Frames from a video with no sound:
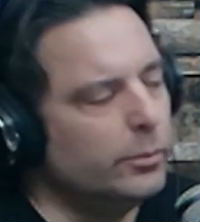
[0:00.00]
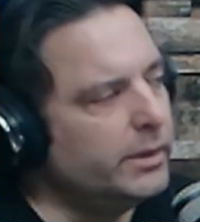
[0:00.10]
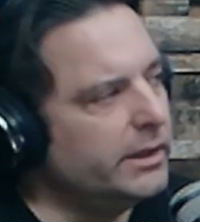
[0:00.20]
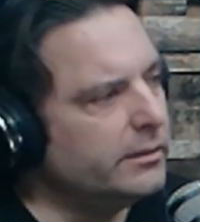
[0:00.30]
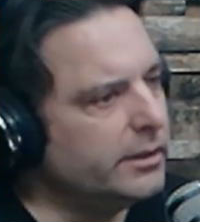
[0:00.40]

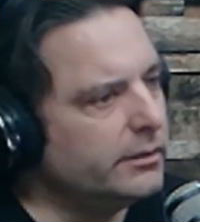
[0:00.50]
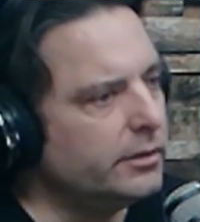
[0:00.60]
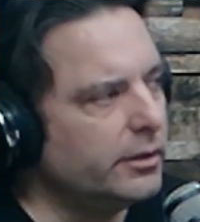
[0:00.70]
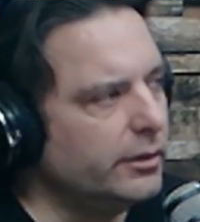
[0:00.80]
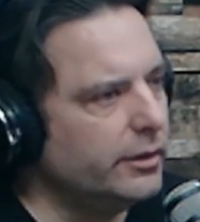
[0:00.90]
don't be in
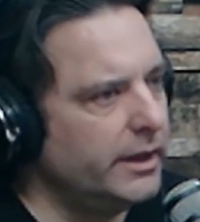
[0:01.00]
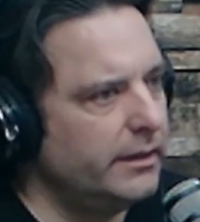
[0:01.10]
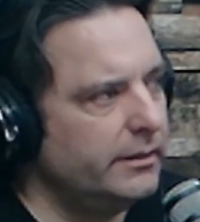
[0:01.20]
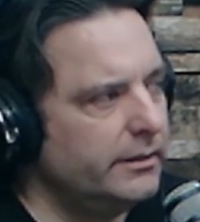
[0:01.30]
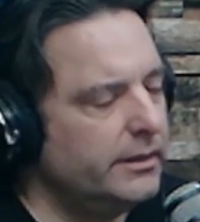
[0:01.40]
such a
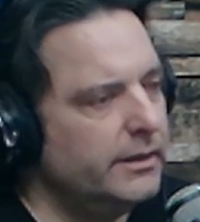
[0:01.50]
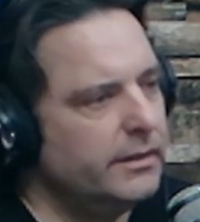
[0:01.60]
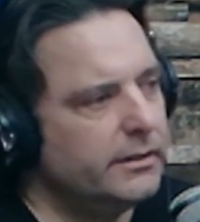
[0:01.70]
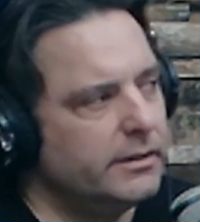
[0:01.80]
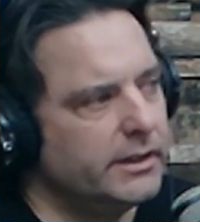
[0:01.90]
hurry
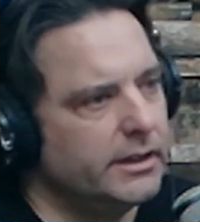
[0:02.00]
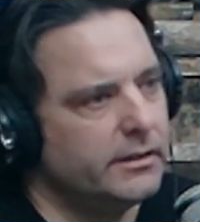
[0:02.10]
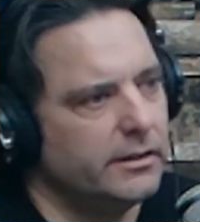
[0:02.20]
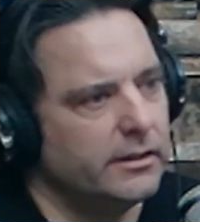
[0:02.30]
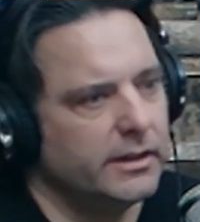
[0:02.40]
to
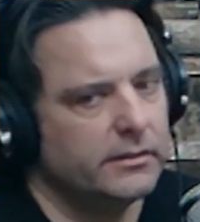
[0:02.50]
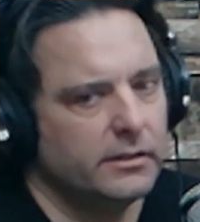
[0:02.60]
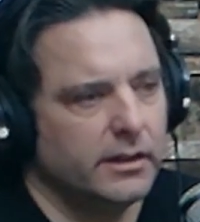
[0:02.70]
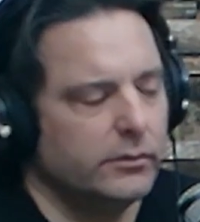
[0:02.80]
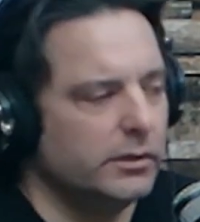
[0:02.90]
get to the
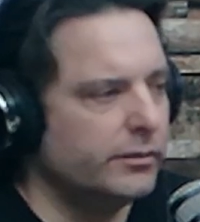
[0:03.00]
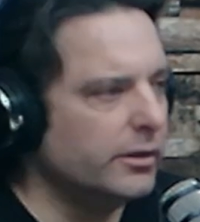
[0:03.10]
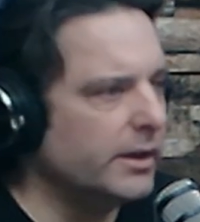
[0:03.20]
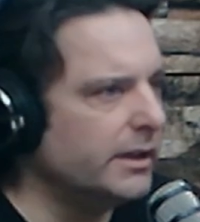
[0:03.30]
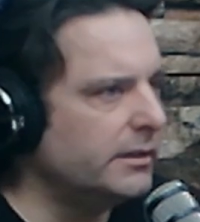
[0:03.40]
next level
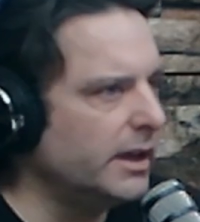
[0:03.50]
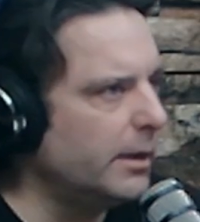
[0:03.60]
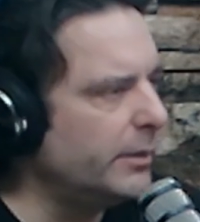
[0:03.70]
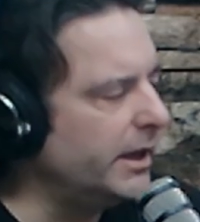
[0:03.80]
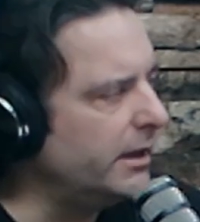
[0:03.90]
if you're not
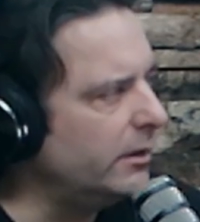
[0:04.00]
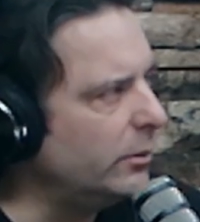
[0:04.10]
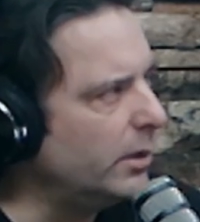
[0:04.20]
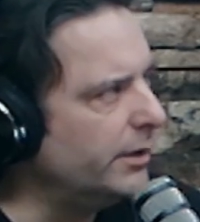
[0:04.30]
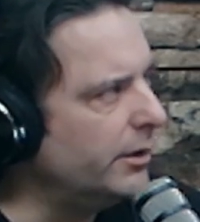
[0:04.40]
dominating
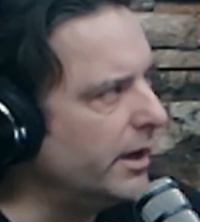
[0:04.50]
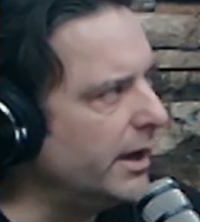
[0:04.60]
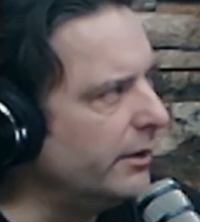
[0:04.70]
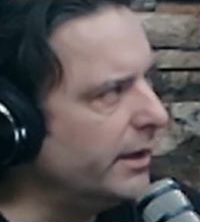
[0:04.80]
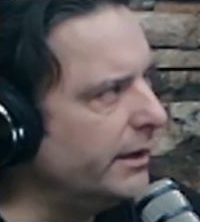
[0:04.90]
the one you're
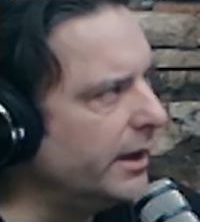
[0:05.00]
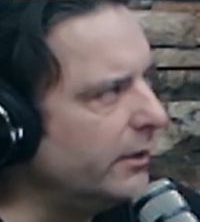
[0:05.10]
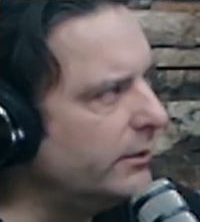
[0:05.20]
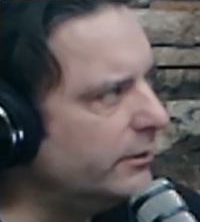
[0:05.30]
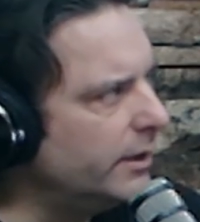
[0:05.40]
at right
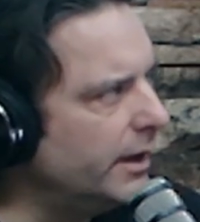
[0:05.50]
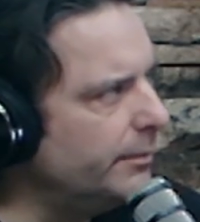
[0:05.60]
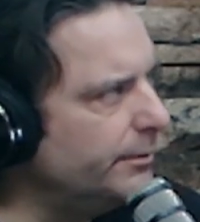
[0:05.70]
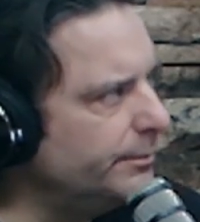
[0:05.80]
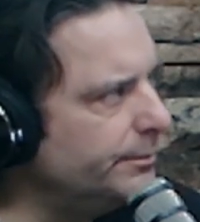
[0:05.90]
now,
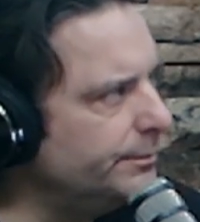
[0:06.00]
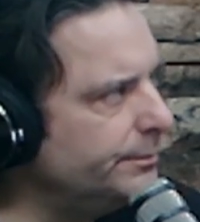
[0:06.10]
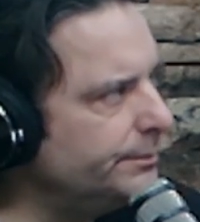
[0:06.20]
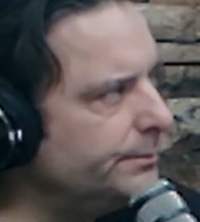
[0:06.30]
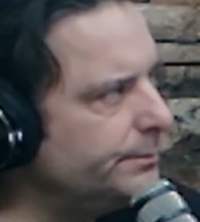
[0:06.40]
right?
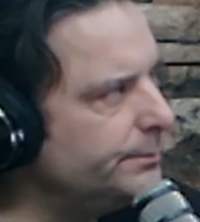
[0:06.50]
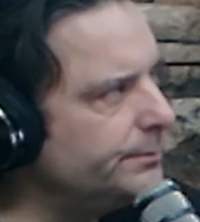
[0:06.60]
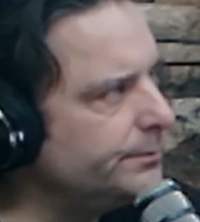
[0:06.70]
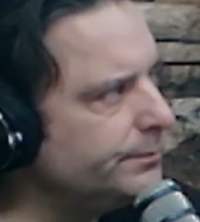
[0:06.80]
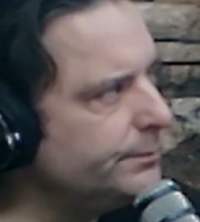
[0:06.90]
Yep,
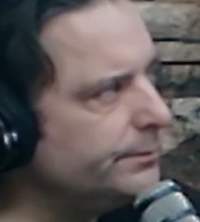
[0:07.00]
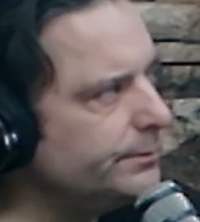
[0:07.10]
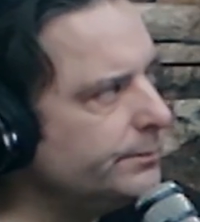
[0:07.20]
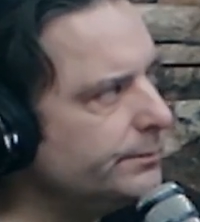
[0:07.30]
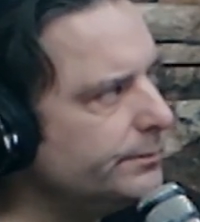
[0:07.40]

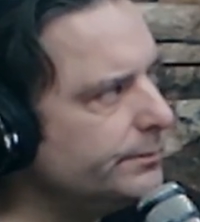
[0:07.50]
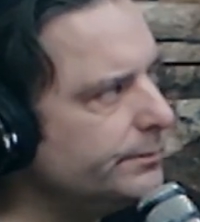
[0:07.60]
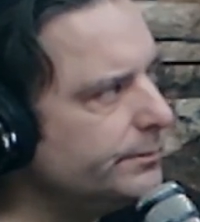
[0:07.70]
it's